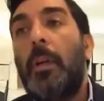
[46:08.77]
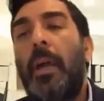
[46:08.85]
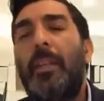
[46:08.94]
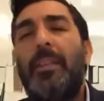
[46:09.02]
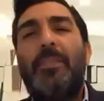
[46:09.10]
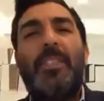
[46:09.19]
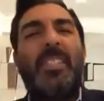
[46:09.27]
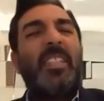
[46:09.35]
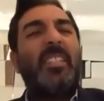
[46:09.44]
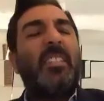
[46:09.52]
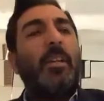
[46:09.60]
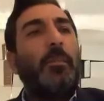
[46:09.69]
and they
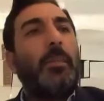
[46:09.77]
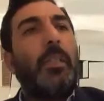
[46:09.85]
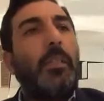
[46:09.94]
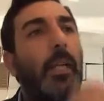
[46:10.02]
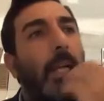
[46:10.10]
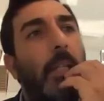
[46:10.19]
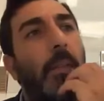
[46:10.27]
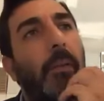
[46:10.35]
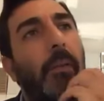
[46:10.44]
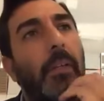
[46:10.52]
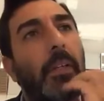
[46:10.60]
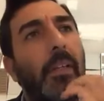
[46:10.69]
see something that
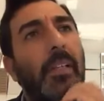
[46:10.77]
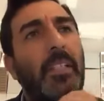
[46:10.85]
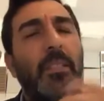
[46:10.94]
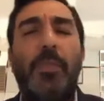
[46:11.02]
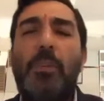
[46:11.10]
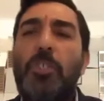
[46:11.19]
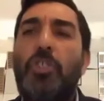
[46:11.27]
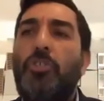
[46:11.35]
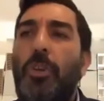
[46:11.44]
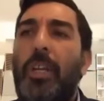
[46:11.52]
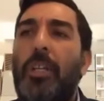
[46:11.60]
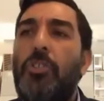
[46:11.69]
is very
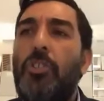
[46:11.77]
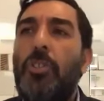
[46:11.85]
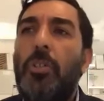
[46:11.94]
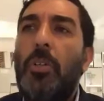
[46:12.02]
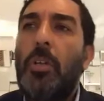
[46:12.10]
strange.